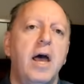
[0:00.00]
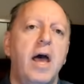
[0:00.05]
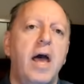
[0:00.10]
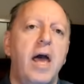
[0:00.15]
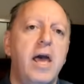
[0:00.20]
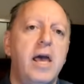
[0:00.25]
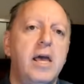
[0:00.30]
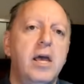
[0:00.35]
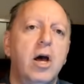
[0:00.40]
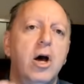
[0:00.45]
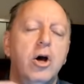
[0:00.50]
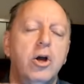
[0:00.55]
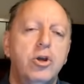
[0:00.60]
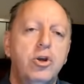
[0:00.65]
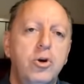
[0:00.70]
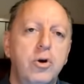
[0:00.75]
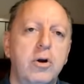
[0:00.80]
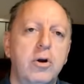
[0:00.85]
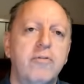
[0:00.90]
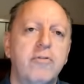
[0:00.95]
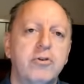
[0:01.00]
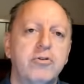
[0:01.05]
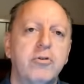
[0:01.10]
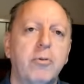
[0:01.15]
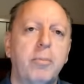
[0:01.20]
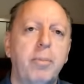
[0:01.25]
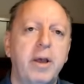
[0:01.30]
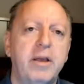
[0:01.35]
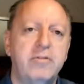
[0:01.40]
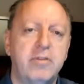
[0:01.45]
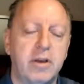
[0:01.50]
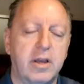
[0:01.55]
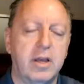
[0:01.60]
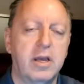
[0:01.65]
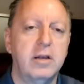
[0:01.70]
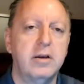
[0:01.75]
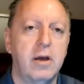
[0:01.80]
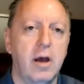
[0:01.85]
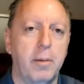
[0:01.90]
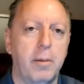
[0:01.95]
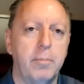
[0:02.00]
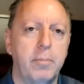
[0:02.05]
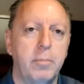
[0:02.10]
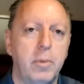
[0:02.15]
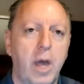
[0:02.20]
a universal basic income,